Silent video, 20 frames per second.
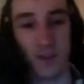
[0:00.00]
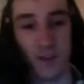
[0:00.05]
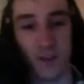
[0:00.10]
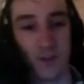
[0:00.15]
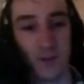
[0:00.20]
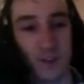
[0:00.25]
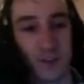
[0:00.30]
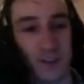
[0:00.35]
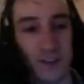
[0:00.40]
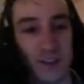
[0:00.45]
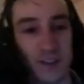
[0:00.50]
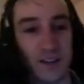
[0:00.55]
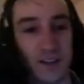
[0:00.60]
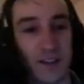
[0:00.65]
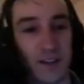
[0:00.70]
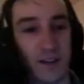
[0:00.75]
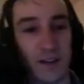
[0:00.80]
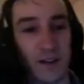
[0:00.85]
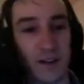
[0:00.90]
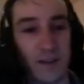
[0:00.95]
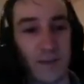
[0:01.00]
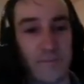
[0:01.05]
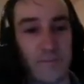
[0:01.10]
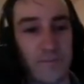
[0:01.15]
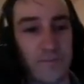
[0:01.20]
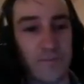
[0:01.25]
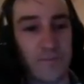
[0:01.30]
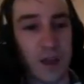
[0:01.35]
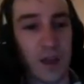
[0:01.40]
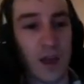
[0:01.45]
see.
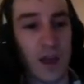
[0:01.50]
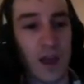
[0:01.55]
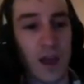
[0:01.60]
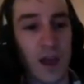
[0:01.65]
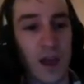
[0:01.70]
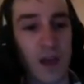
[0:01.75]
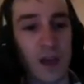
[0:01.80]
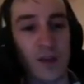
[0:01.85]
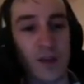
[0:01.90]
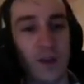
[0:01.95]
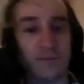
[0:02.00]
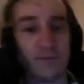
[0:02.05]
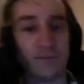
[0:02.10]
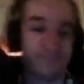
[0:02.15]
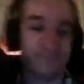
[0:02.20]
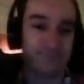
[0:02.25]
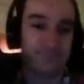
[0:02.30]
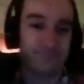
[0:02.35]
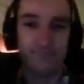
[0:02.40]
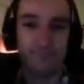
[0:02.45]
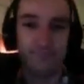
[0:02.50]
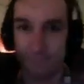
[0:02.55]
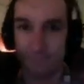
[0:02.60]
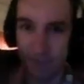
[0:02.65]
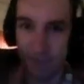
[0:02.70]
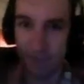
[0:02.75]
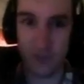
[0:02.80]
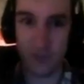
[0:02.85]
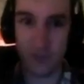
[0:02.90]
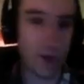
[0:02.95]
Anyway, enough
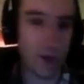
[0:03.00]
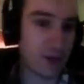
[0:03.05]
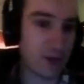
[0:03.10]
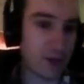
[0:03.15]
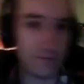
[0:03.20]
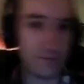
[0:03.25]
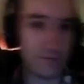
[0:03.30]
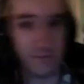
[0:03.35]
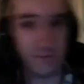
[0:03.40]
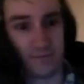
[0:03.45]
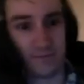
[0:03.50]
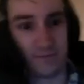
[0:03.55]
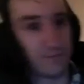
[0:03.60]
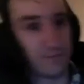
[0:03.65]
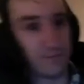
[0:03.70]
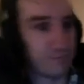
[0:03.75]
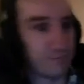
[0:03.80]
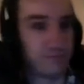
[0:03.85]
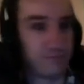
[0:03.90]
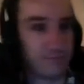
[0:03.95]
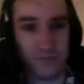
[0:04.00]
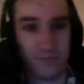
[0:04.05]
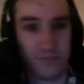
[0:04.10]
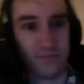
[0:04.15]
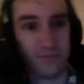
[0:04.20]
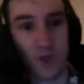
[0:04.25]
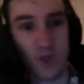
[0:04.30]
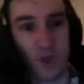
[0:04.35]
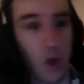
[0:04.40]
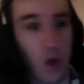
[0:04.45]
about
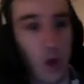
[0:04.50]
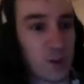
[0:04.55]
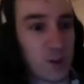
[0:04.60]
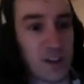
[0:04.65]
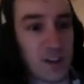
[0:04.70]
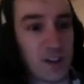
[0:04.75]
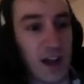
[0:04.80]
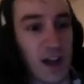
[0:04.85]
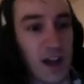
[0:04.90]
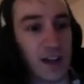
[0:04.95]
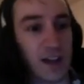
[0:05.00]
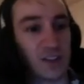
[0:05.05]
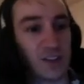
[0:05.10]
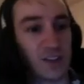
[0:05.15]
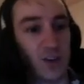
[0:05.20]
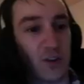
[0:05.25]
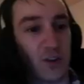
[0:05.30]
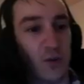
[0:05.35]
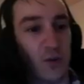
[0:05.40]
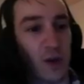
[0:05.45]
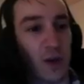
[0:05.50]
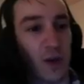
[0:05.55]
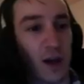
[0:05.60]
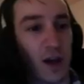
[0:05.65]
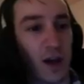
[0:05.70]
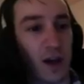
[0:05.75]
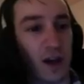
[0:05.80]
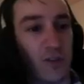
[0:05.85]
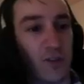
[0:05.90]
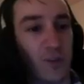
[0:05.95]
goals.
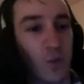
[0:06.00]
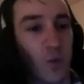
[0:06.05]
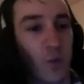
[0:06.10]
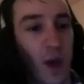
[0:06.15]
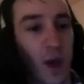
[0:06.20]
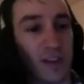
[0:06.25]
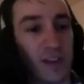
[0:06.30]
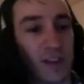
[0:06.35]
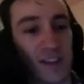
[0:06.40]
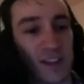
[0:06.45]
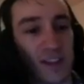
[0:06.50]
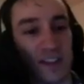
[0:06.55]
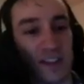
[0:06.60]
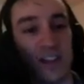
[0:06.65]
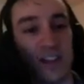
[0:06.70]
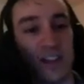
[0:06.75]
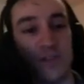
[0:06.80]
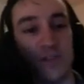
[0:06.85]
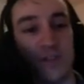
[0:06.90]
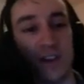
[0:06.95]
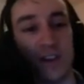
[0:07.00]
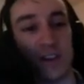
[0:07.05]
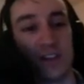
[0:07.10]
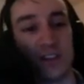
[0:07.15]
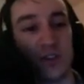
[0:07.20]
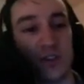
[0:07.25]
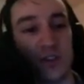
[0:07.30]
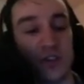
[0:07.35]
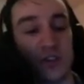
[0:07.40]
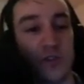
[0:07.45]
The white that's leaving. So
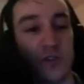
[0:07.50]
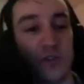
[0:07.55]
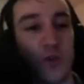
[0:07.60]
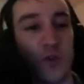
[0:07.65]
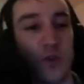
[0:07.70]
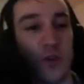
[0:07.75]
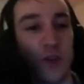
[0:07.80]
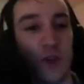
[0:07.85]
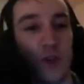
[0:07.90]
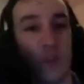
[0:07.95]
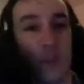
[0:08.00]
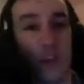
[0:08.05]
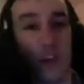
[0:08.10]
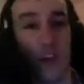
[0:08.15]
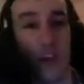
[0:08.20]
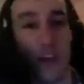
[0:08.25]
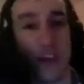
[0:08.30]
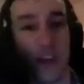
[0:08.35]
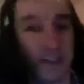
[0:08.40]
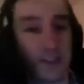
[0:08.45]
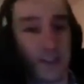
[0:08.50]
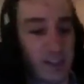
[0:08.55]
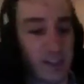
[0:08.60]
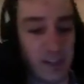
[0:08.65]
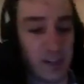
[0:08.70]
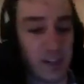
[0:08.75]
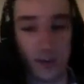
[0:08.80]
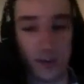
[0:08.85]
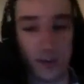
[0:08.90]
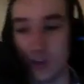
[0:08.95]
if you want to read it, it's here. You
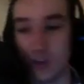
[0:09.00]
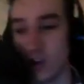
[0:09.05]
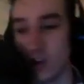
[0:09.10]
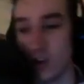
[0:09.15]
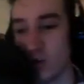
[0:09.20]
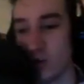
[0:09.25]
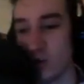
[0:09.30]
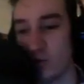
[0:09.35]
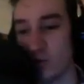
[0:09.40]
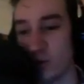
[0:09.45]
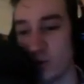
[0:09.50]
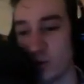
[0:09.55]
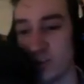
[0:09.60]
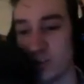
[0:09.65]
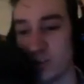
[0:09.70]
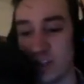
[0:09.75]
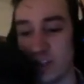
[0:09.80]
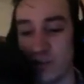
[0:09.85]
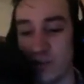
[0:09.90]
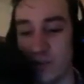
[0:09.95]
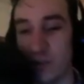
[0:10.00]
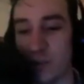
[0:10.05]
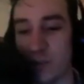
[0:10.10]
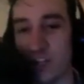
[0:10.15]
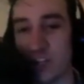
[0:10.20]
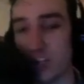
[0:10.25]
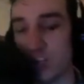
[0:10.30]
can go through it yourself. I'm just going to talk